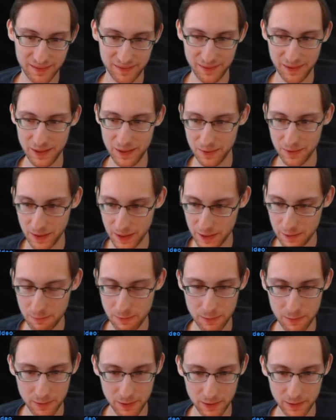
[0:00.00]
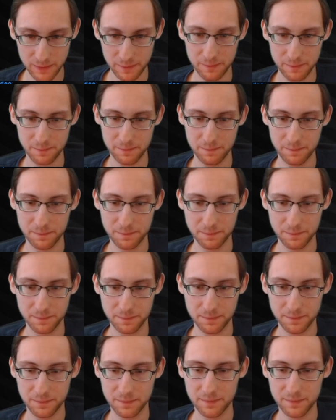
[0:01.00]
We do H P one. On
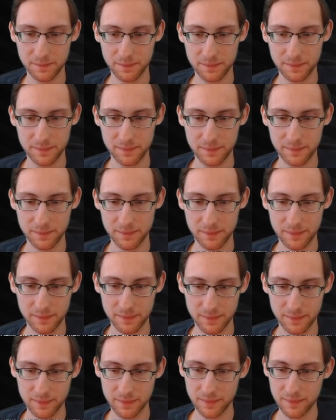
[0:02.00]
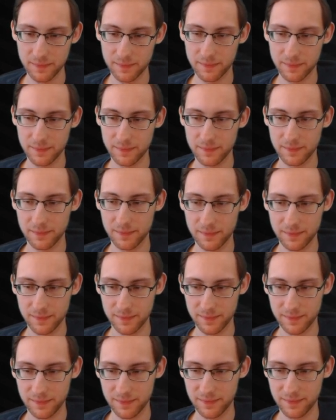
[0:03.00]
a cool bed of malted
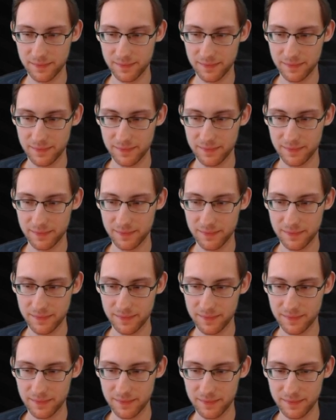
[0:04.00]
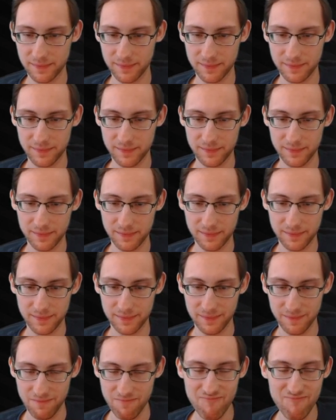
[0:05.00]
hops. Mm,
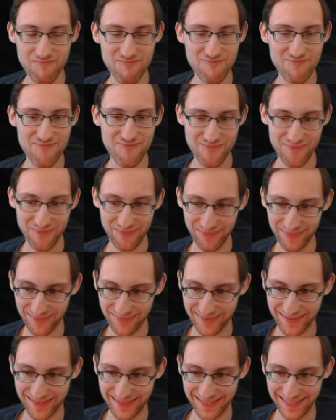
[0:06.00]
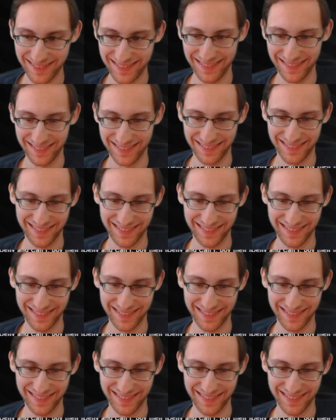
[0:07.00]
I mm. like it.